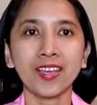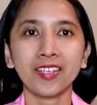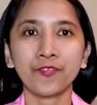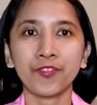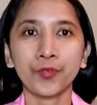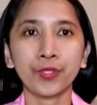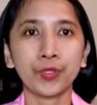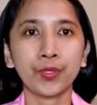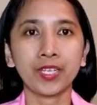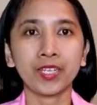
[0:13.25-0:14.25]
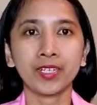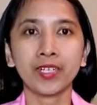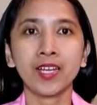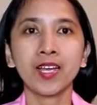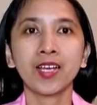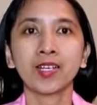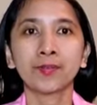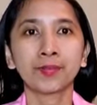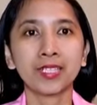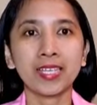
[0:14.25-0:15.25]
And if you're new here,
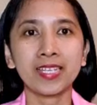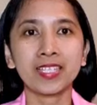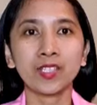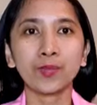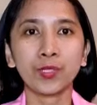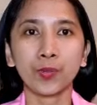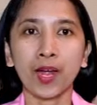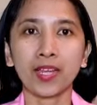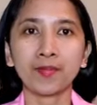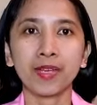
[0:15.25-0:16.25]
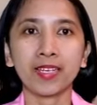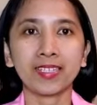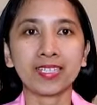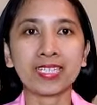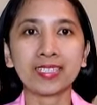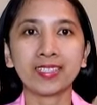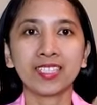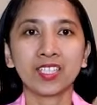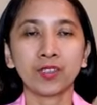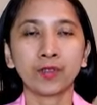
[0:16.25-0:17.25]
please subscribe and
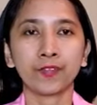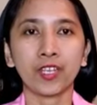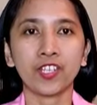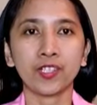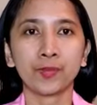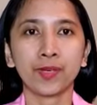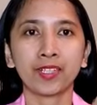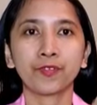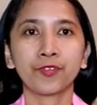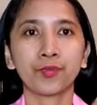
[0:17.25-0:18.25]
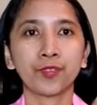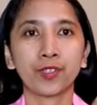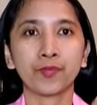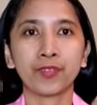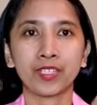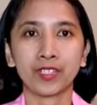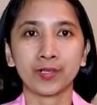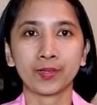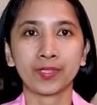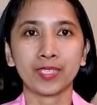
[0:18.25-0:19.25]
hit the notification bell for more
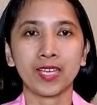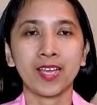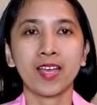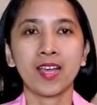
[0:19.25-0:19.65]
videos.